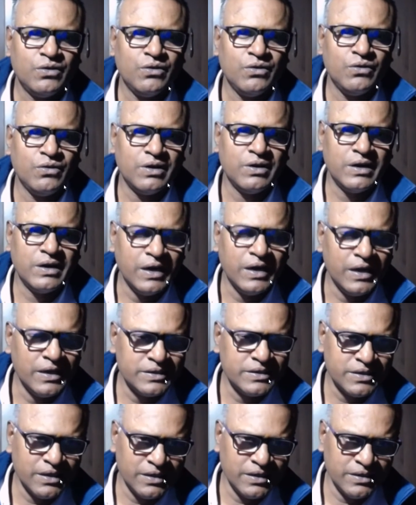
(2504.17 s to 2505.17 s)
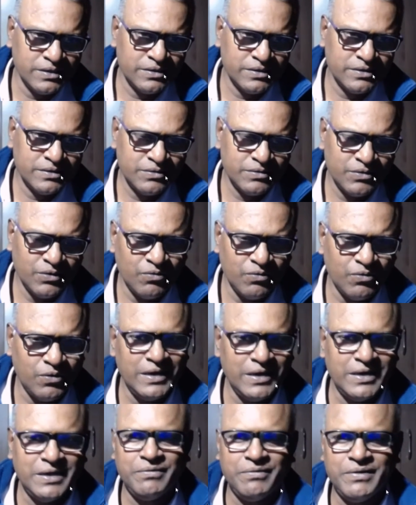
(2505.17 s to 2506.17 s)
or relation, or
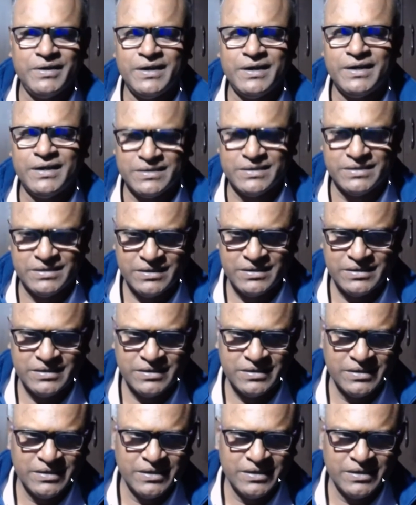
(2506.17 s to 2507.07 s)
whatever it is.